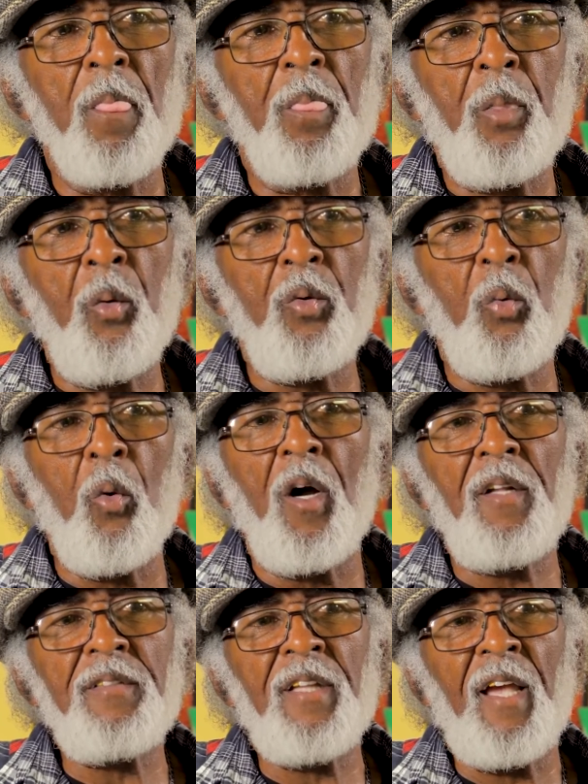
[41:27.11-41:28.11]
to the
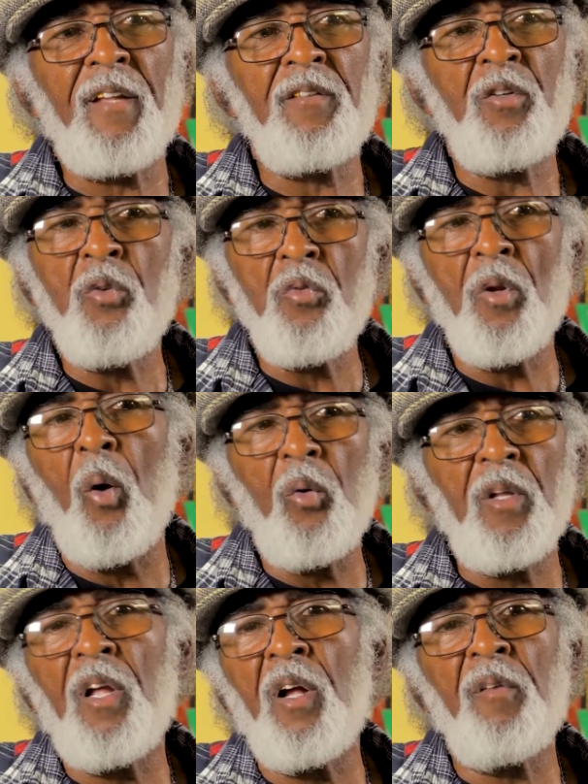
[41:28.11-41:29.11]
one that you know
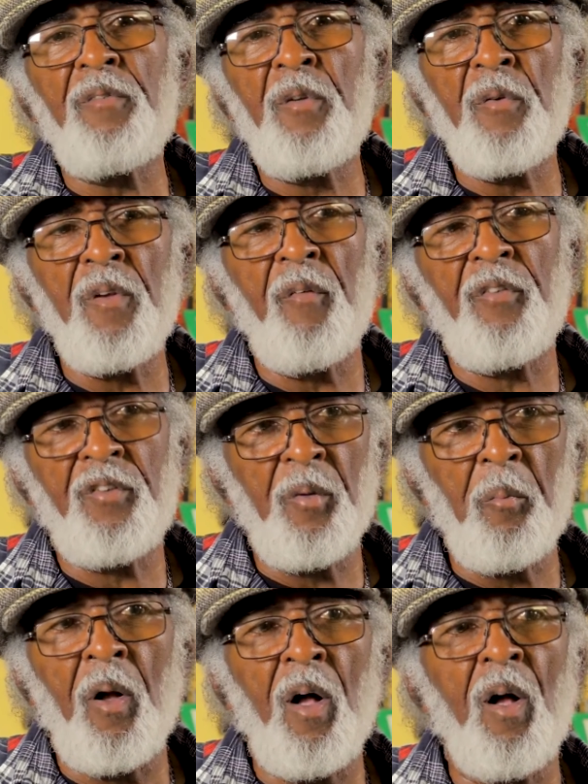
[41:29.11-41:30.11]
love you. If it's your
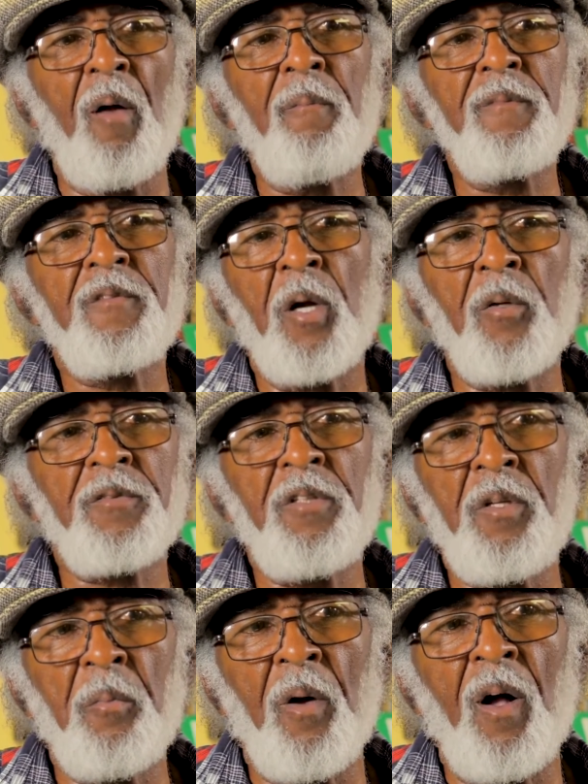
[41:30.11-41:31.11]
mom, talk to
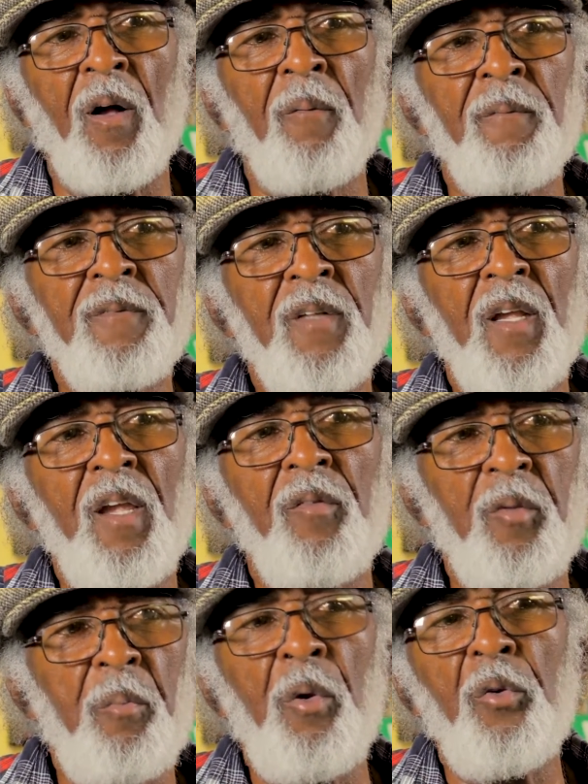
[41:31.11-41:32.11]
your mom. If
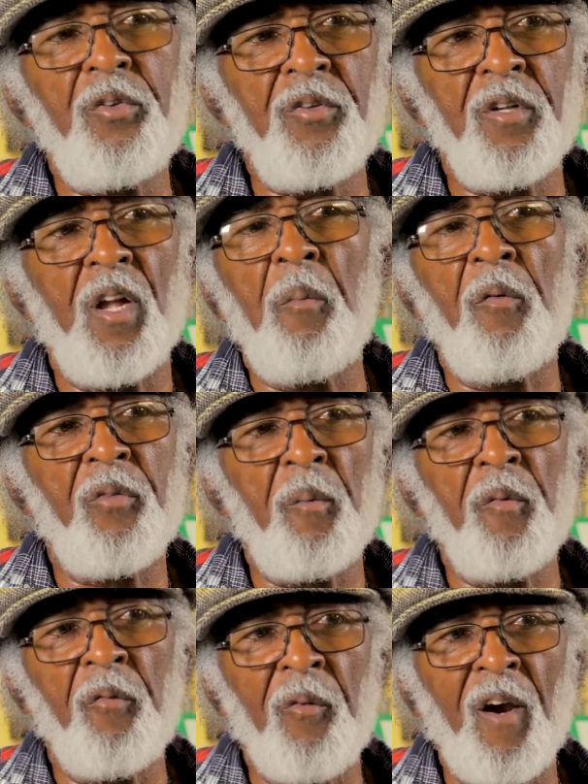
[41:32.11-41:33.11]
the abuses are coming
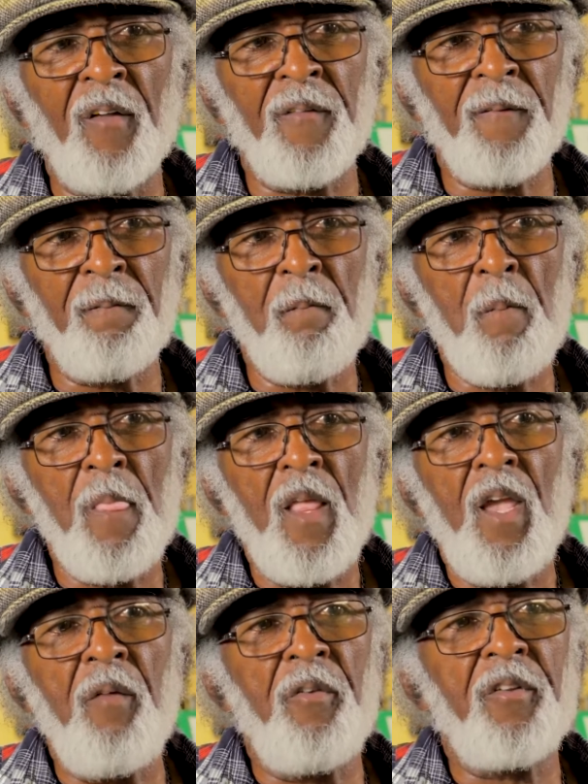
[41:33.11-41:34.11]
from the father.
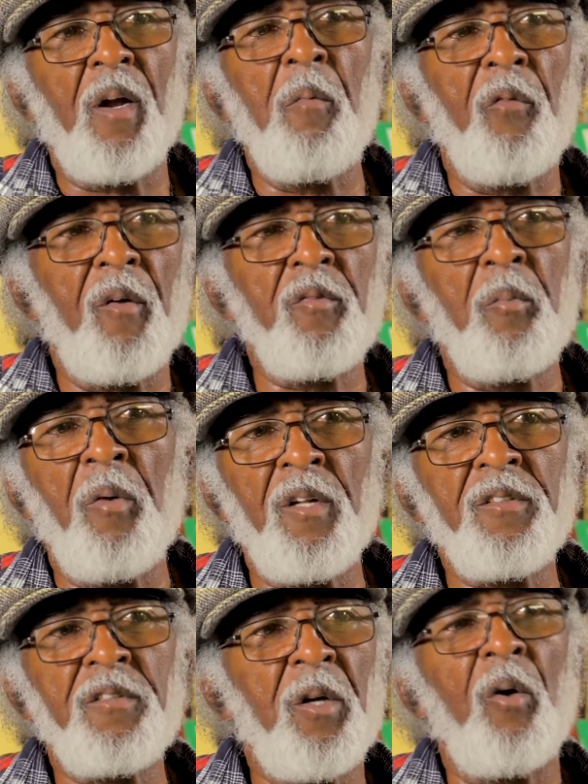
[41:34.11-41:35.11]
If it's coming from the
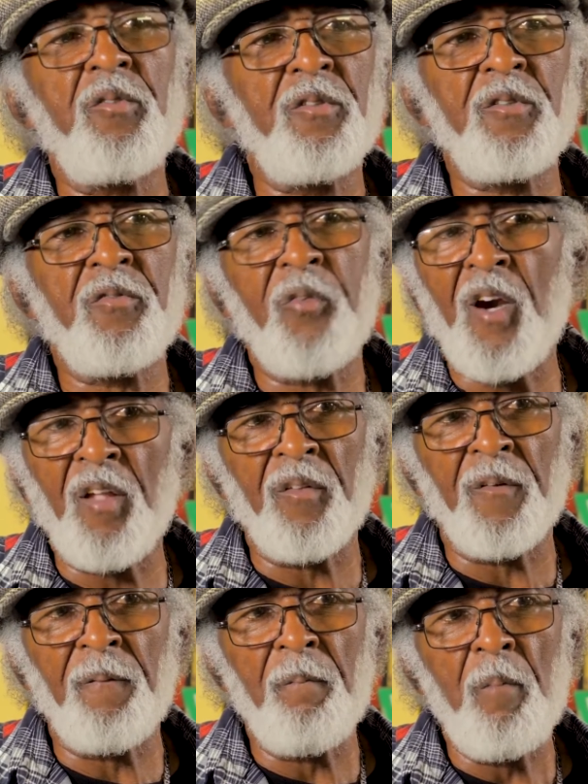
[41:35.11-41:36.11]
mother, talk to the
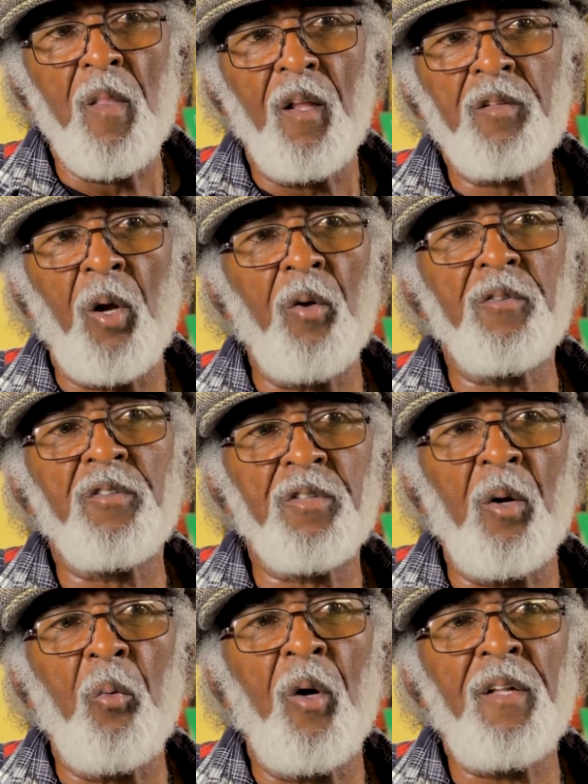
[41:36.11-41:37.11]
father. Talk to
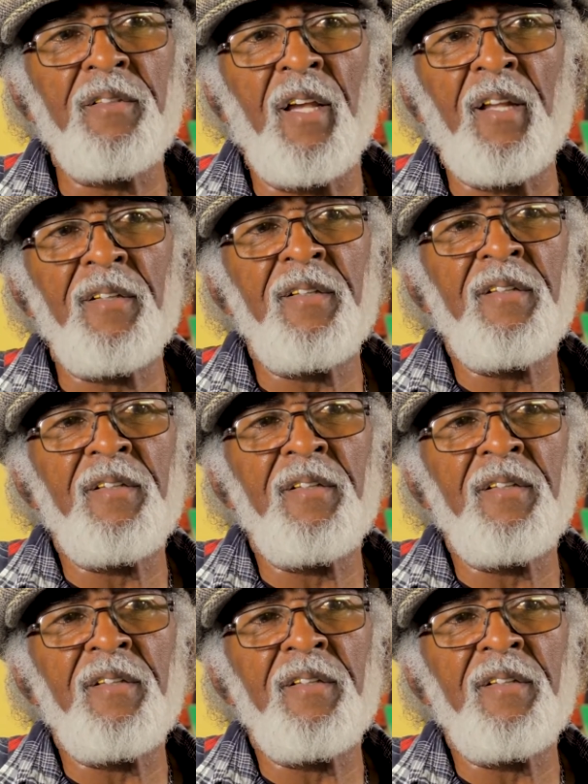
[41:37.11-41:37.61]
someone that